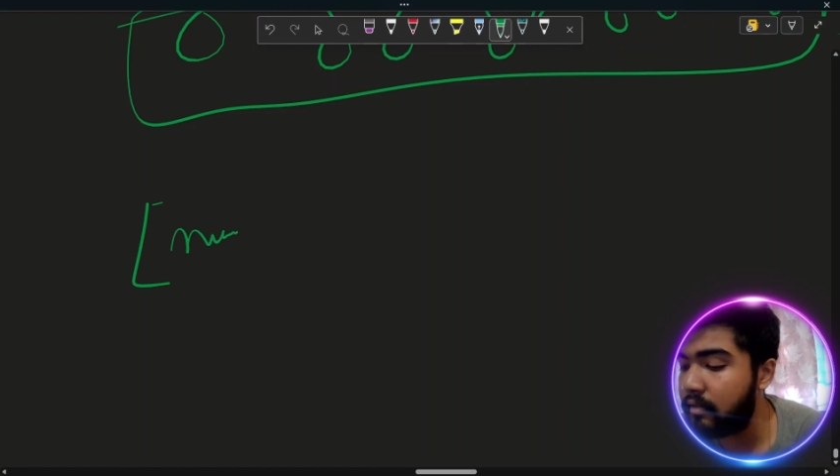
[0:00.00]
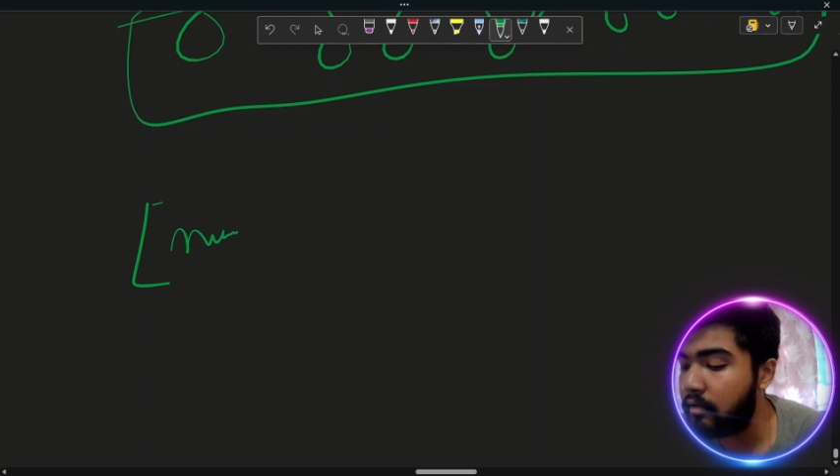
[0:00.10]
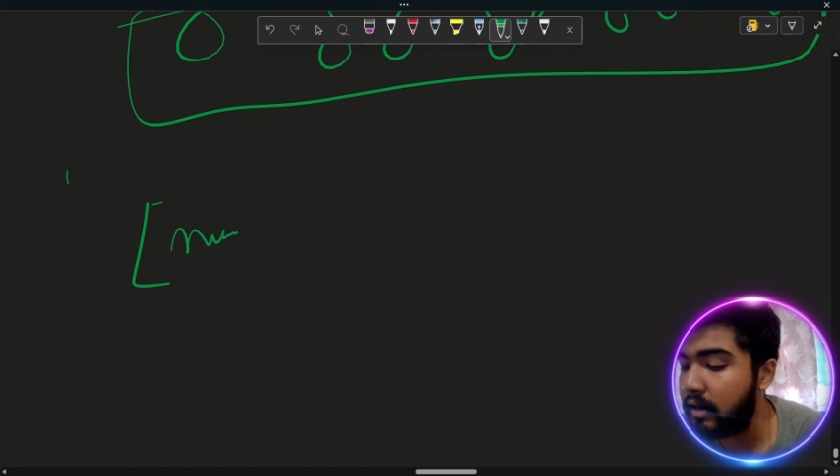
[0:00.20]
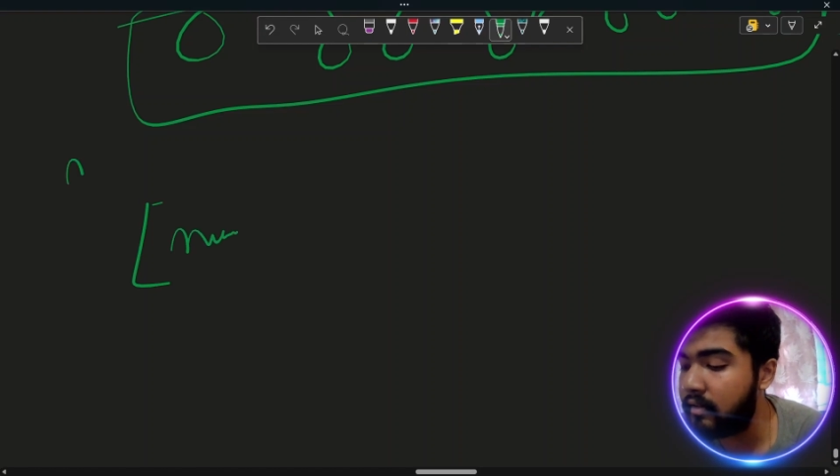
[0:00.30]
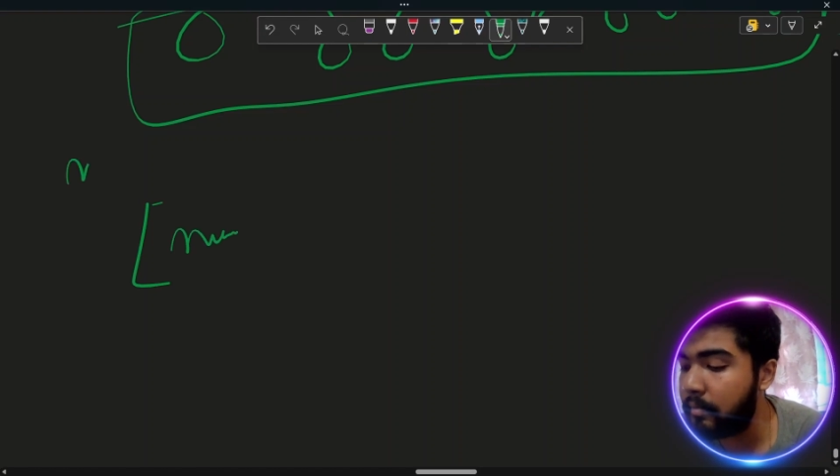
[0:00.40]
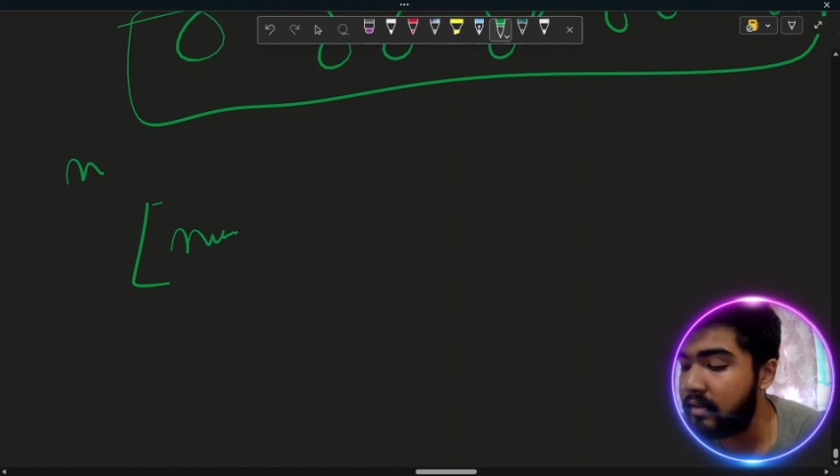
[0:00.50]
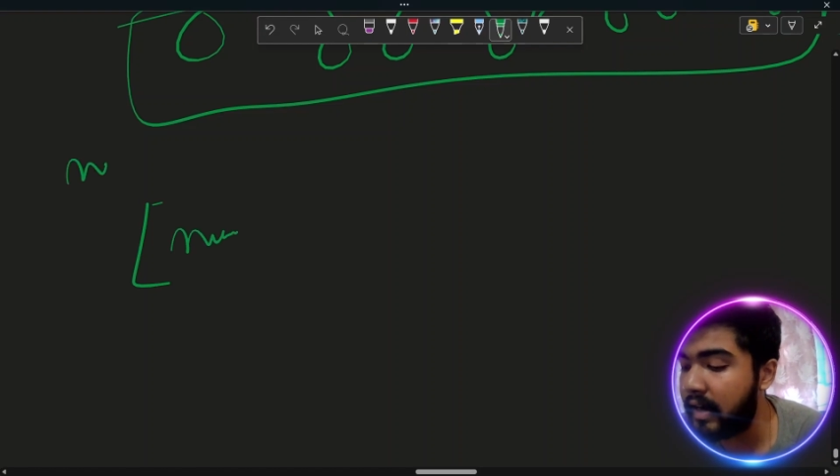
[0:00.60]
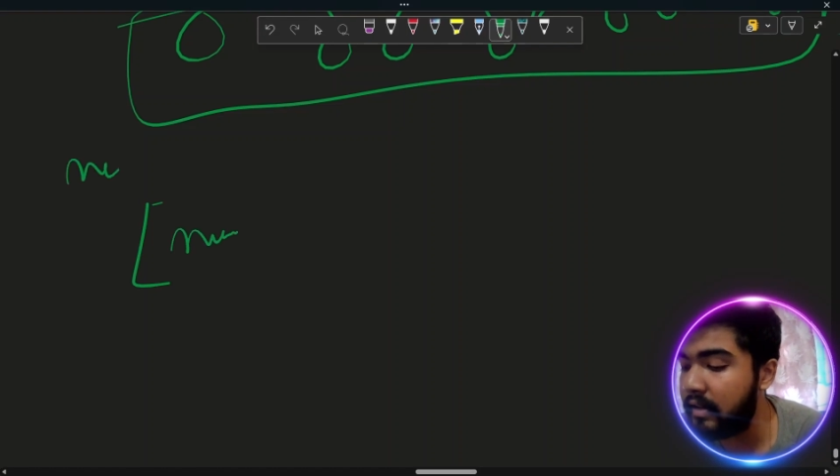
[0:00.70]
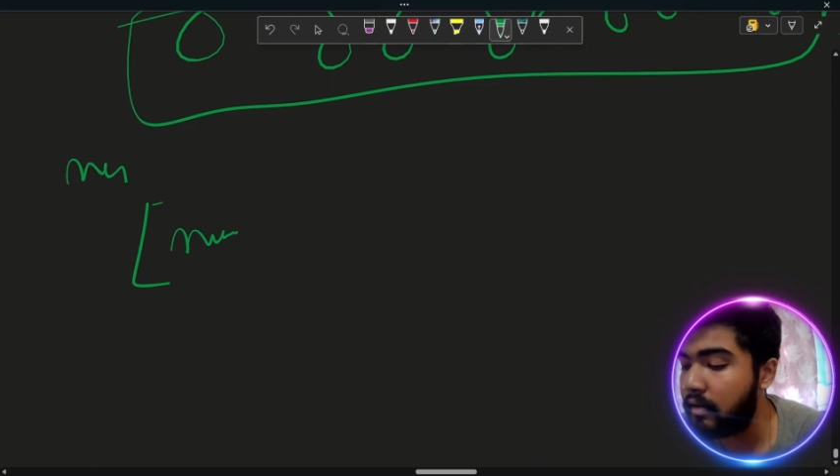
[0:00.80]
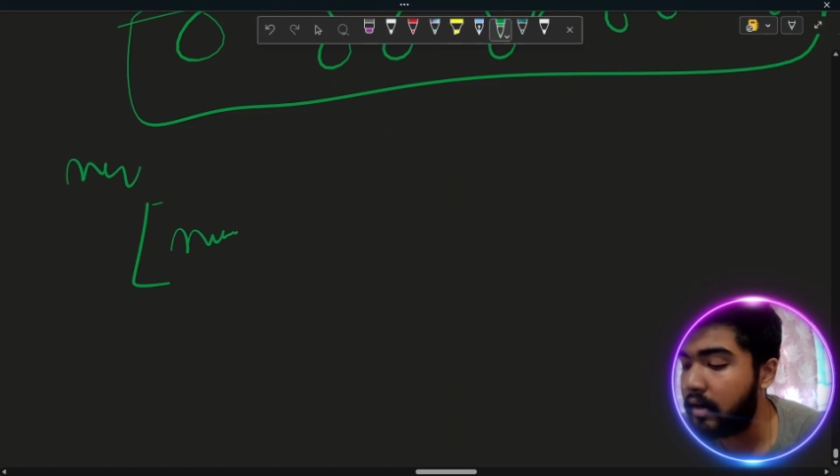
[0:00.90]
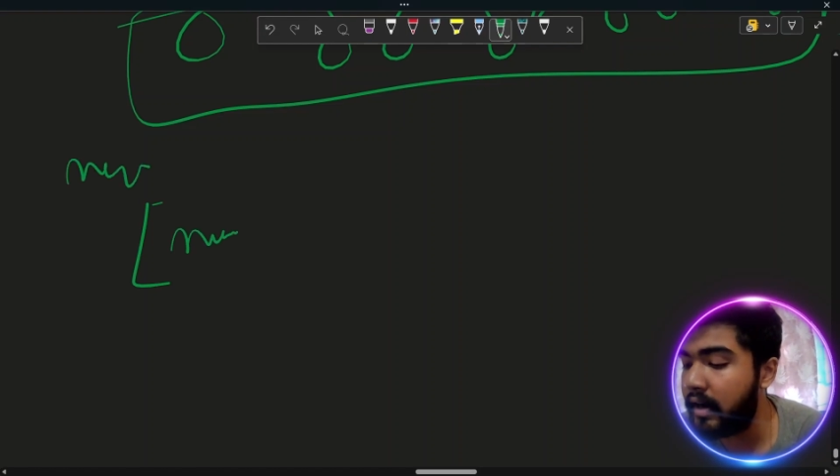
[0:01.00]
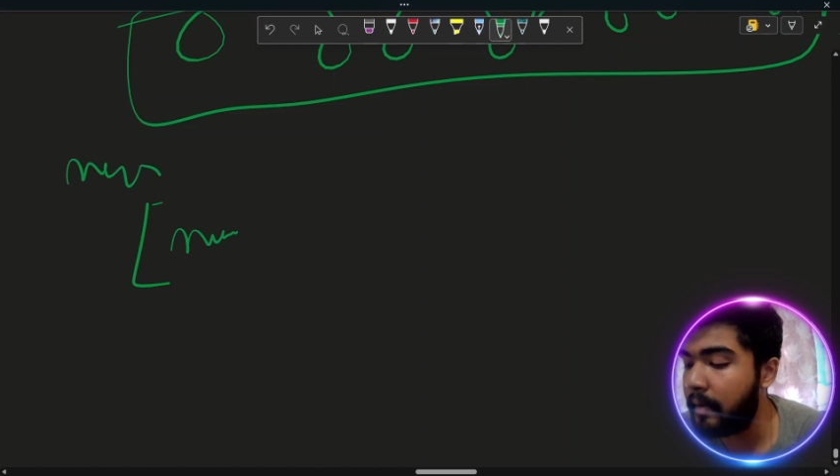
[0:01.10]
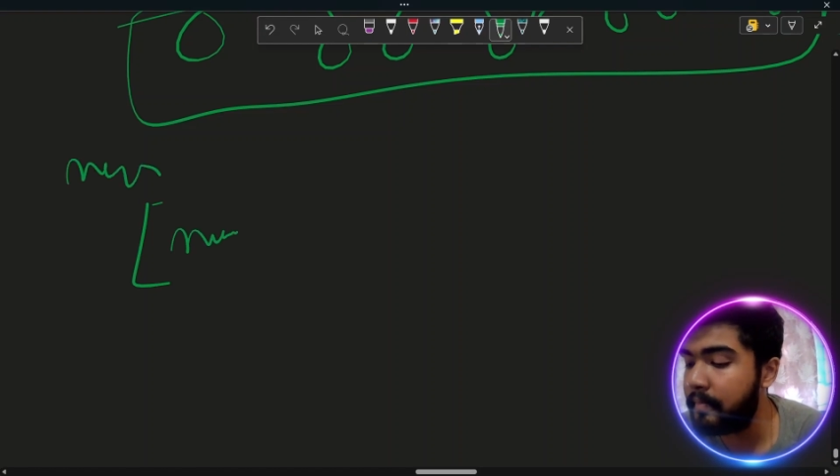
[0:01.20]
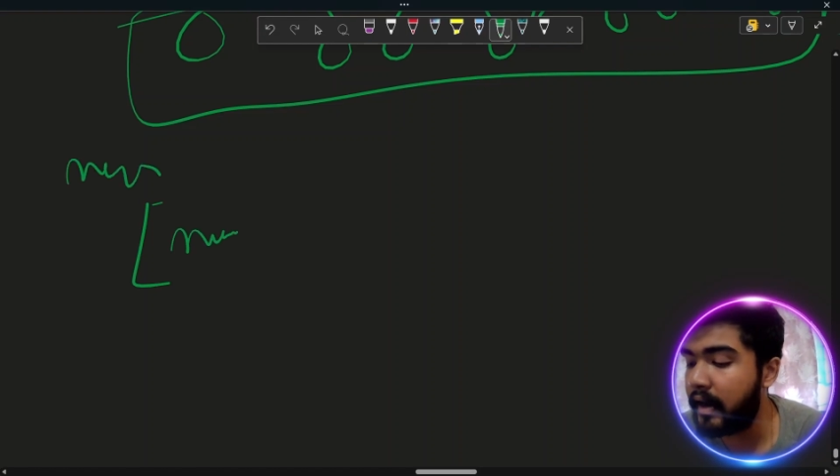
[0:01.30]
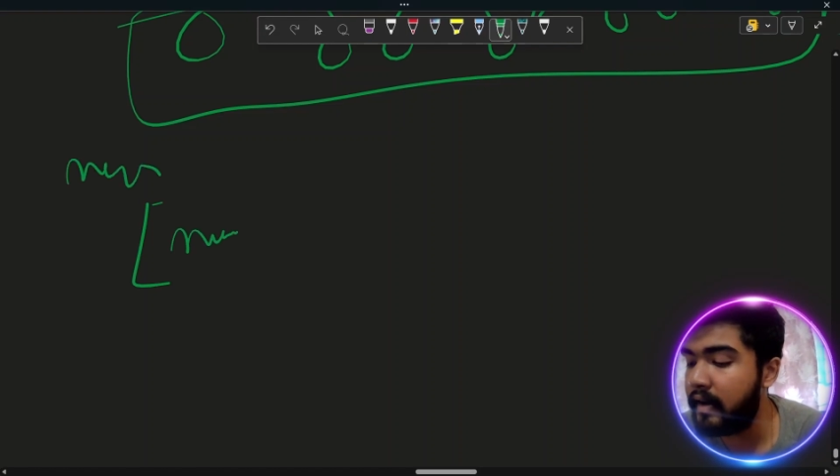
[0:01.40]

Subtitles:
so let's suppose that is our nums,